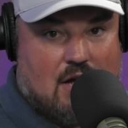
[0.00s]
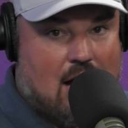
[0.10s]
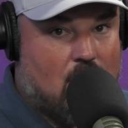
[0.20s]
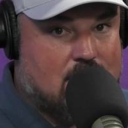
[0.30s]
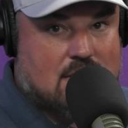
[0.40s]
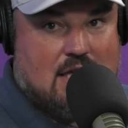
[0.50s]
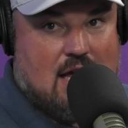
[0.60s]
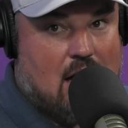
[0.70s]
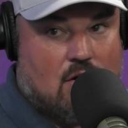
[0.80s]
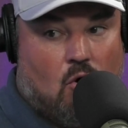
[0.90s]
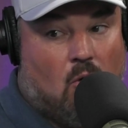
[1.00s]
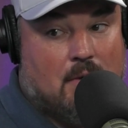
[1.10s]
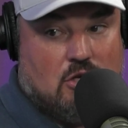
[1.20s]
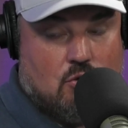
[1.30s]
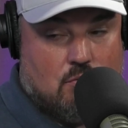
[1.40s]
How is Keon
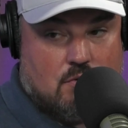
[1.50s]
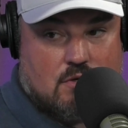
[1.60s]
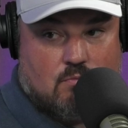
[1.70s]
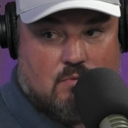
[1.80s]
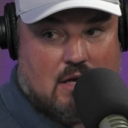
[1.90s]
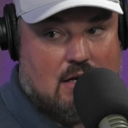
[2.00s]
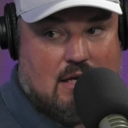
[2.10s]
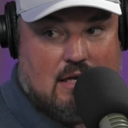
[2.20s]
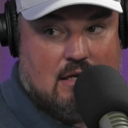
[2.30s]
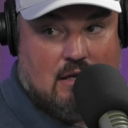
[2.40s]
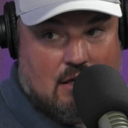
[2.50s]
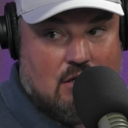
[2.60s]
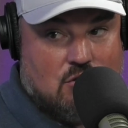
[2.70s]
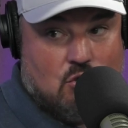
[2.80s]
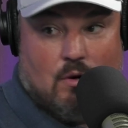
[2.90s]
Coleman used? Can he
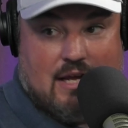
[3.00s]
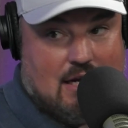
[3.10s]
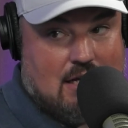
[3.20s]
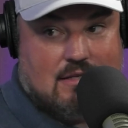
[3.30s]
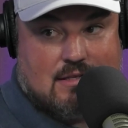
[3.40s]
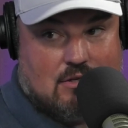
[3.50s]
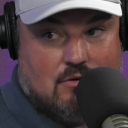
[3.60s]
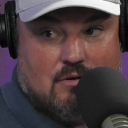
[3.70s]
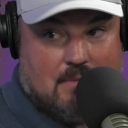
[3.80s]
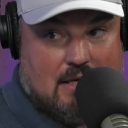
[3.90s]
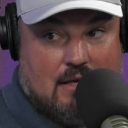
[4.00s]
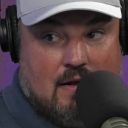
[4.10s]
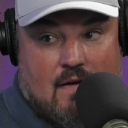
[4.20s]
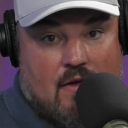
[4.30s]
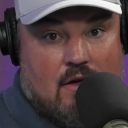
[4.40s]
do what he needs to do to be
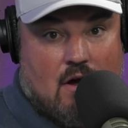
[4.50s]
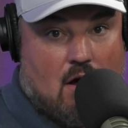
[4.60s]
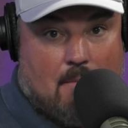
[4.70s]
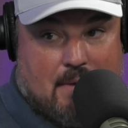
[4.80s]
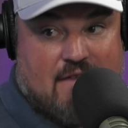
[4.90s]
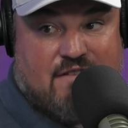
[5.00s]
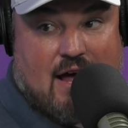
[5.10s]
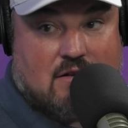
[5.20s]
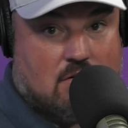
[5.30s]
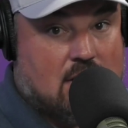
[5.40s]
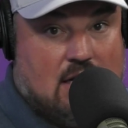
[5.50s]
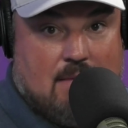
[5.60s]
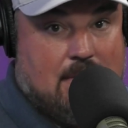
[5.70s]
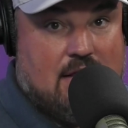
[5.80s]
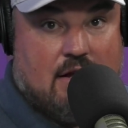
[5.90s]
a big factor? Can
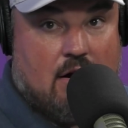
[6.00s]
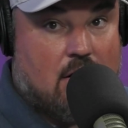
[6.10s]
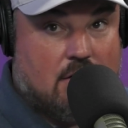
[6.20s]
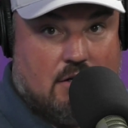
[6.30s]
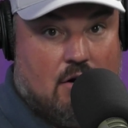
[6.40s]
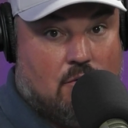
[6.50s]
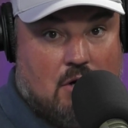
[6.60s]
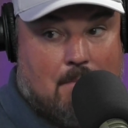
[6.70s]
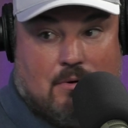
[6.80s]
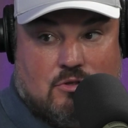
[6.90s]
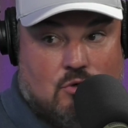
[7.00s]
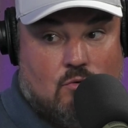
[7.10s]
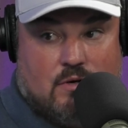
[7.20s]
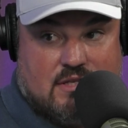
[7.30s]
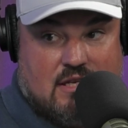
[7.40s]
he be their, number 2
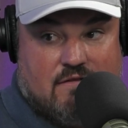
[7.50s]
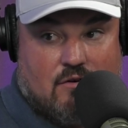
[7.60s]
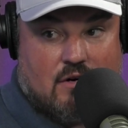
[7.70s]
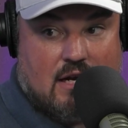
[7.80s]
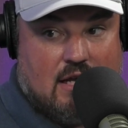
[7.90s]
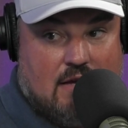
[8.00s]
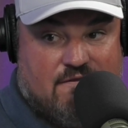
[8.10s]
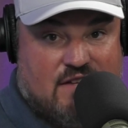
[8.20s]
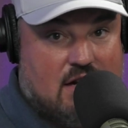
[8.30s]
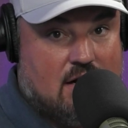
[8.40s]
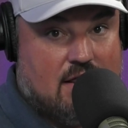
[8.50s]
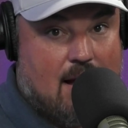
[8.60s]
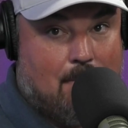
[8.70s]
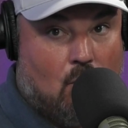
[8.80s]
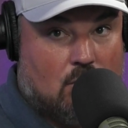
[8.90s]
receiver? Can he fit into
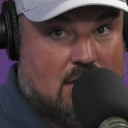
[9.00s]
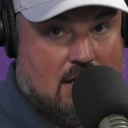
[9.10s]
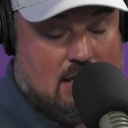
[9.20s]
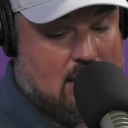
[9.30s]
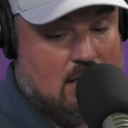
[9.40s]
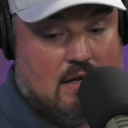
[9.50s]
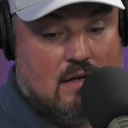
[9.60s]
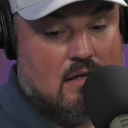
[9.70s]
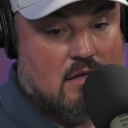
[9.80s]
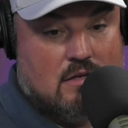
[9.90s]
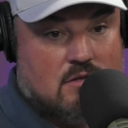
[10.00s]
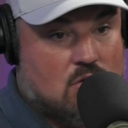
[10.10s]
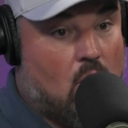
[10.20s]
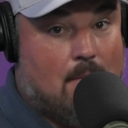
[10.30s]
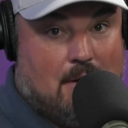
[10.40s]
that mold? Can he
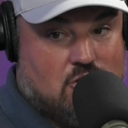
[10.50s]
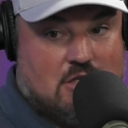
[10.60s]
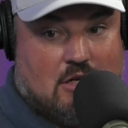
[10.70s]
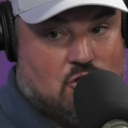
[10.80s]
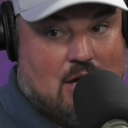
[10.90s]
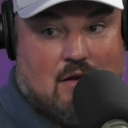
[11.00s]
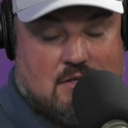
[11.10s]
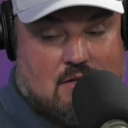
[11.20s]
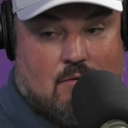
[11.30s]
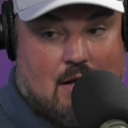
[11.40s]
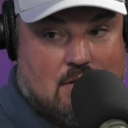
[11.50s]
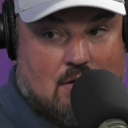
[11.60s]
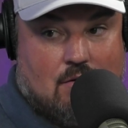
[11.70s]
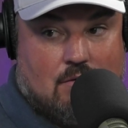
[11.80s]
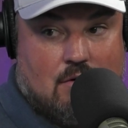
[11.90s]
score a bunch of touchdowns in the red
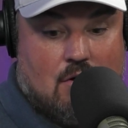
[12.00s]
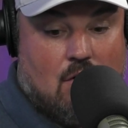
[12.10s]
zone?